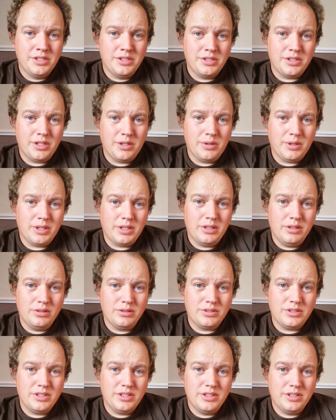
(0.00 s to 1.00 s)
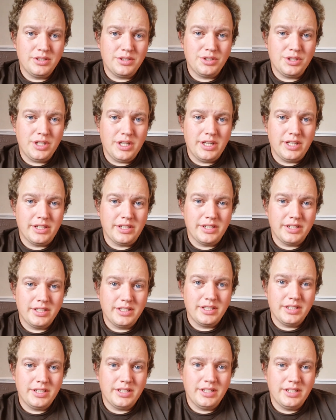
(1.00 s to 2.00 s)
So I'd looked in the shed,
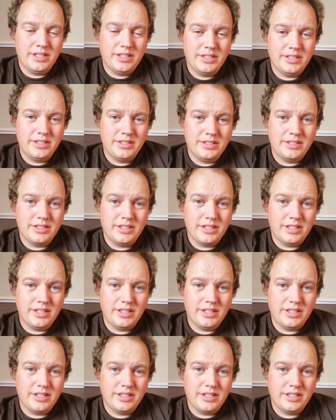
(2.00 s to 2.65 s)
and